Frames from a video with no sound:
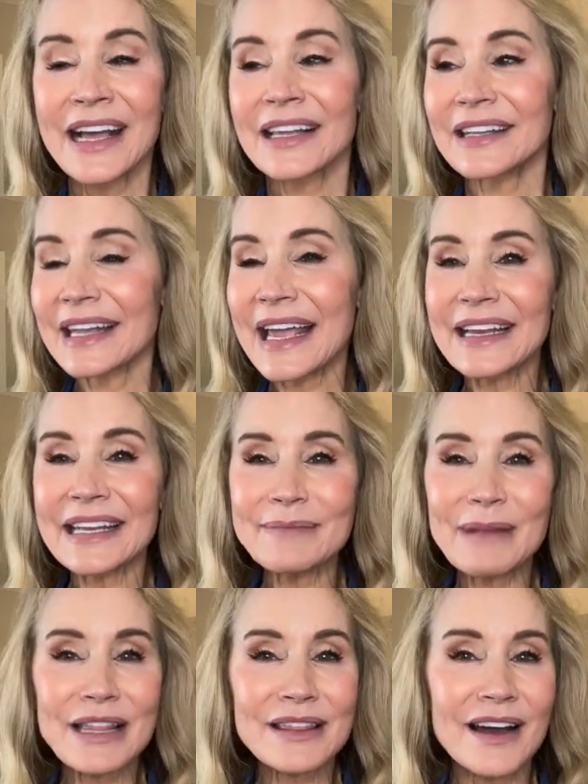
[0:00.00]
Lately,
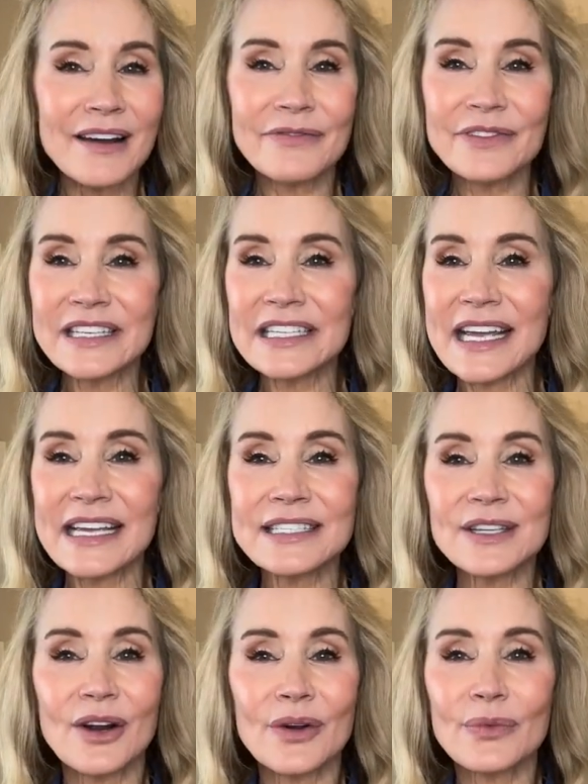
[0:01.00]
my thought for the days
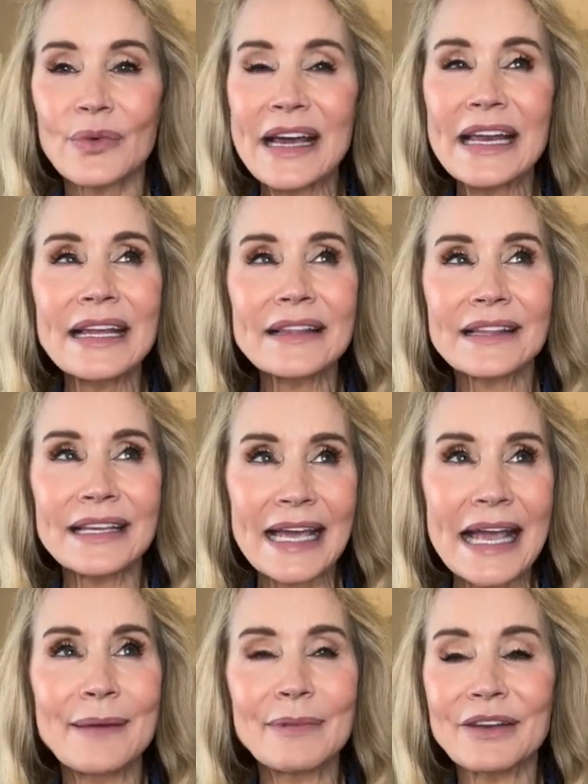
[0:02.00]
are running the
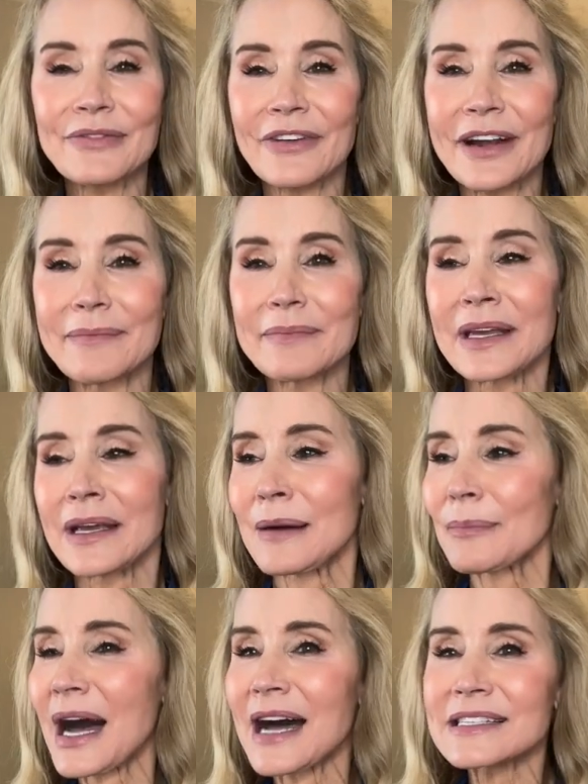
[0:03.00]
gamut from
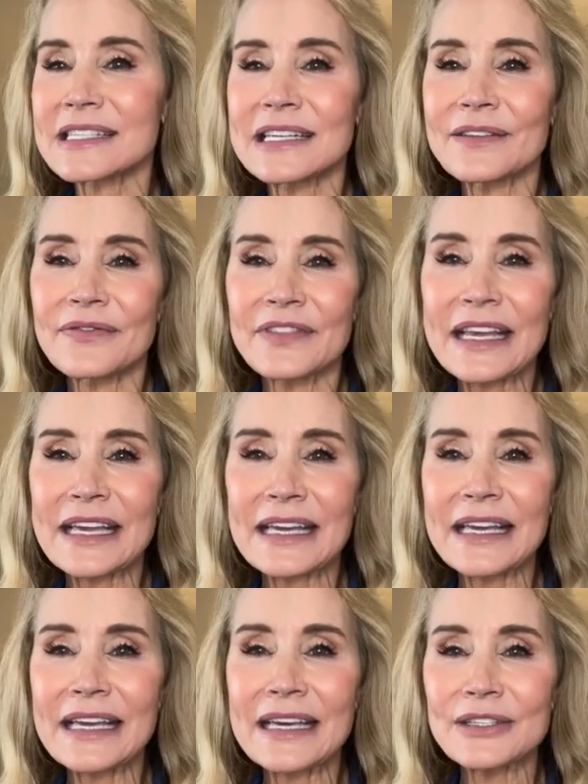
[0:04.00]
positive
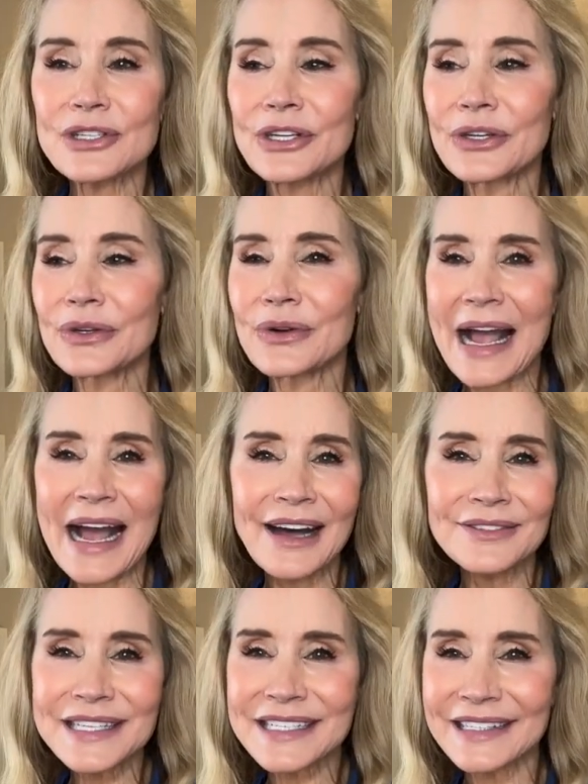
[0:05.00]
thinking to
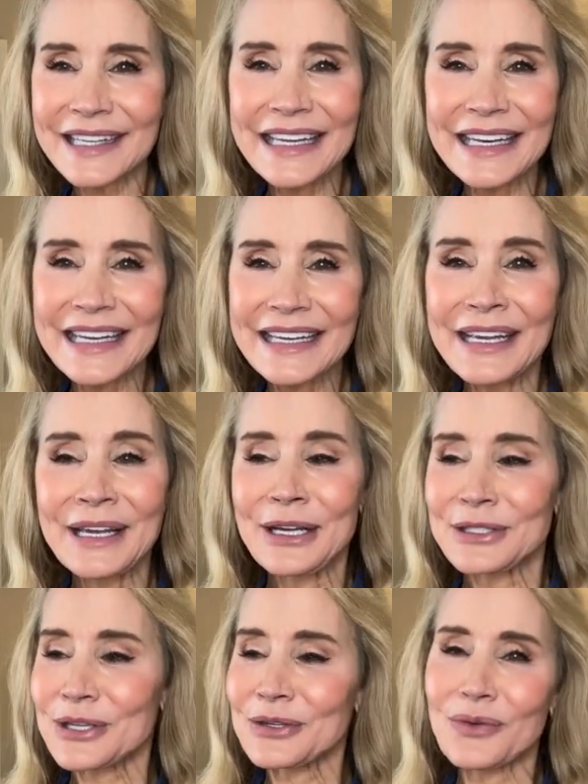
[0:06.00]
house cleaning
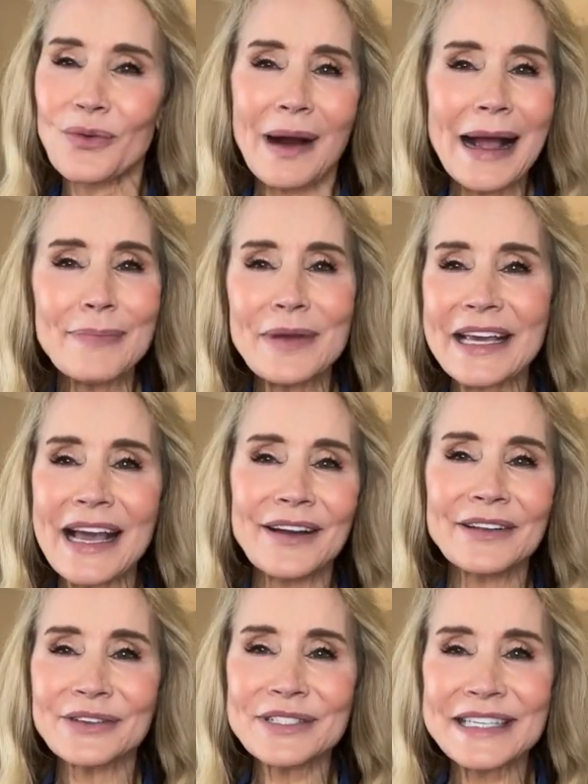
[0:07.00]
to wiping
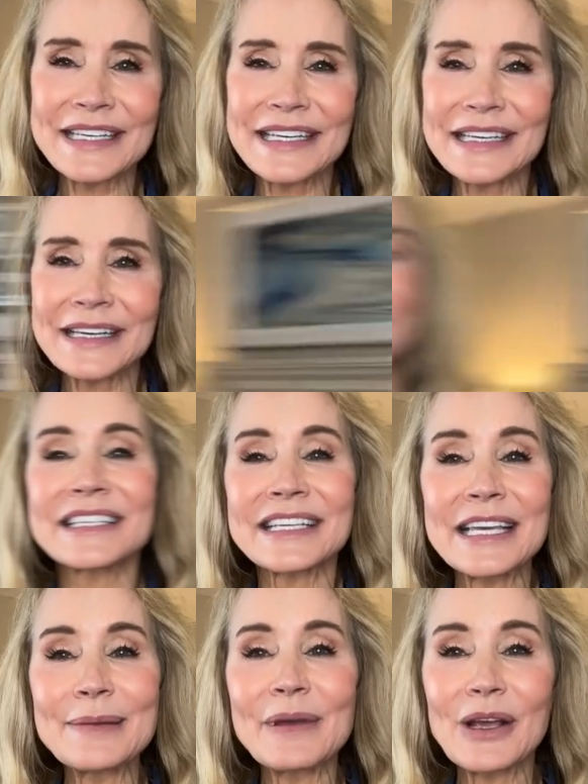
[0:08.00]
out your sink to
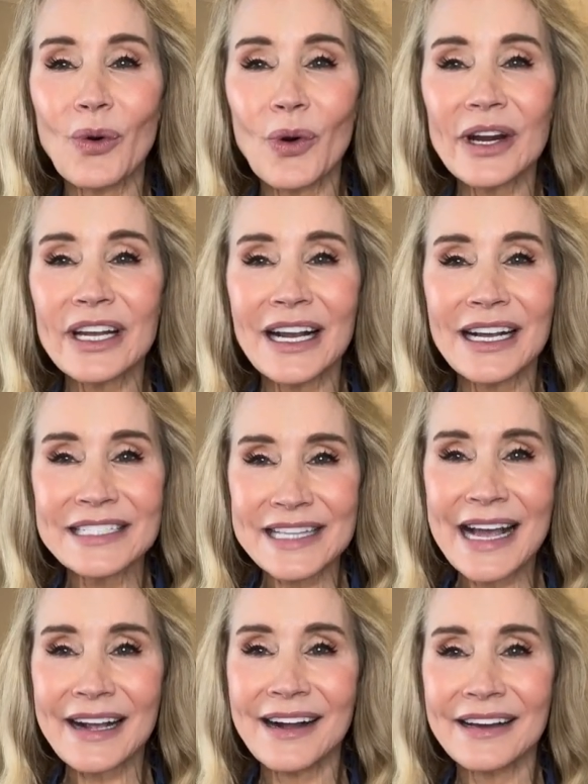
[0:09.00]
keeping organized,
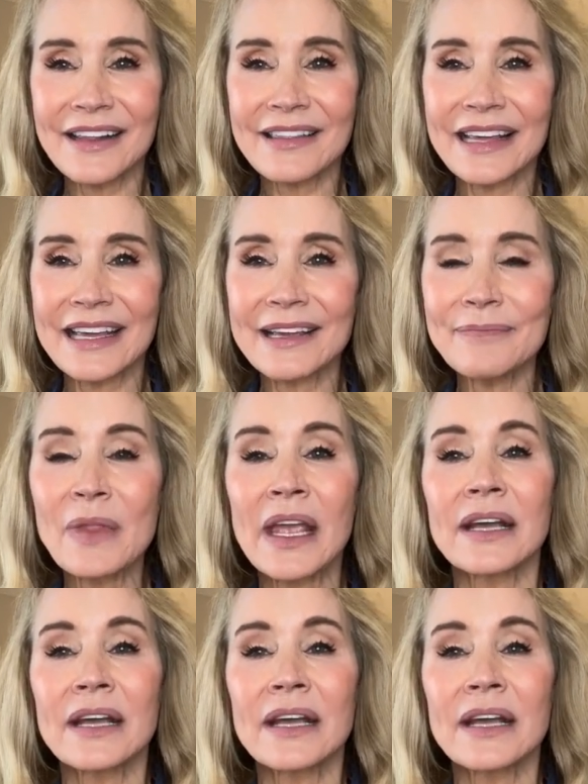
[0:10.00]
that kind of thing.